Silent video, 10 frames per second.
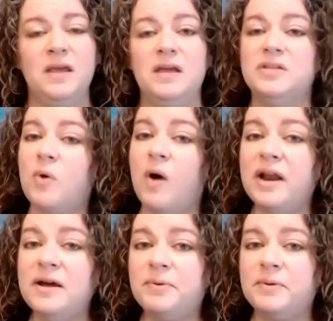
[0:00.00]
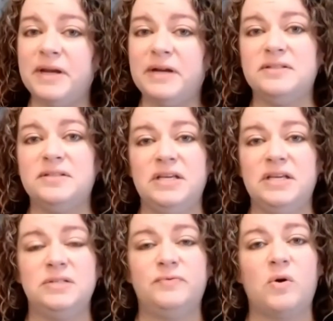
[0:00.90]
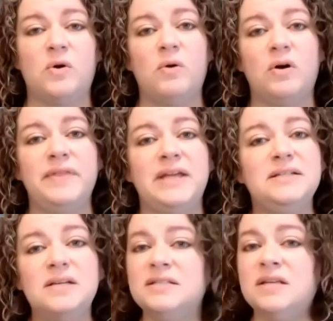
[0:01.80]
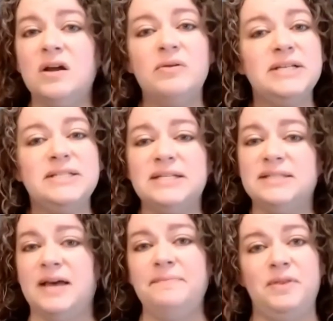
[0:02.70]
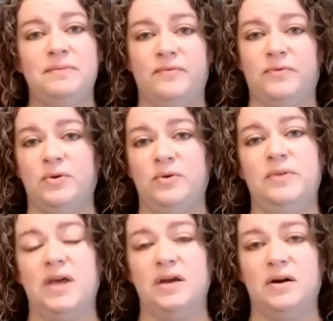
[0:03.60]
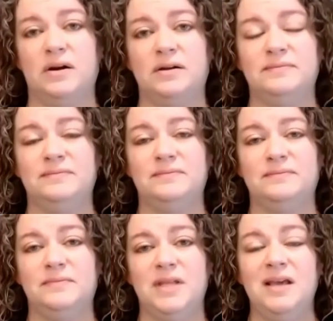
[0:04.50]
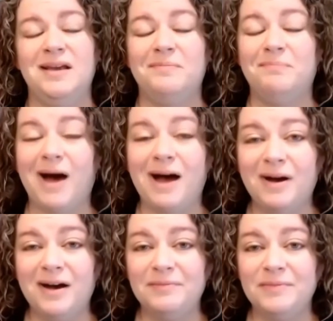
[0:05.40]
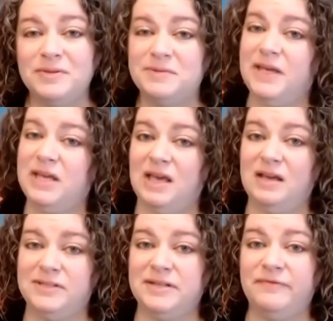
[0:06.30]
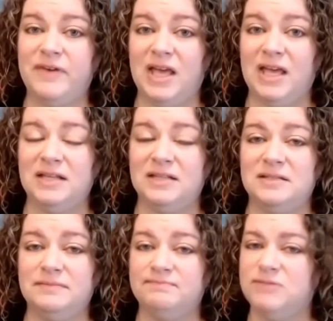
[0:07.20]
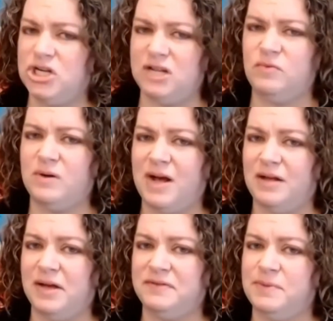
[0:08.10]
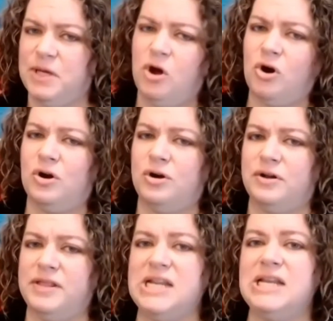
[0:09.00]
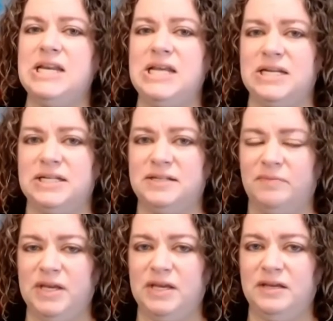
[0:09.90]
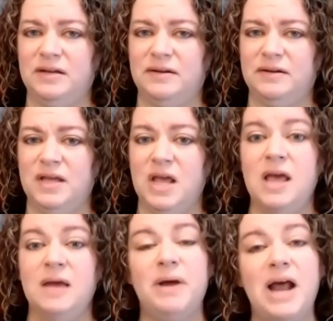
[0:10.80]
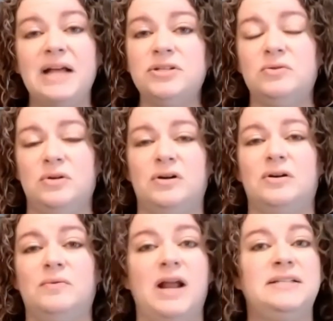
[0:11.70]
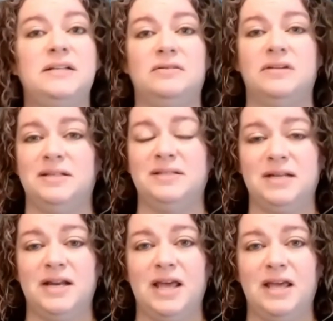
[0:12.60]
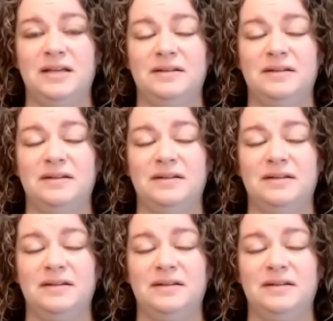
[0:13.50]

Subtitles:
Squad Up prepares teens for a world that doesn't always accept them for who they are. My mom hoped being gay was a phase. She didn't want my life to be harder than it needed to be. But I told her what I tell kids today.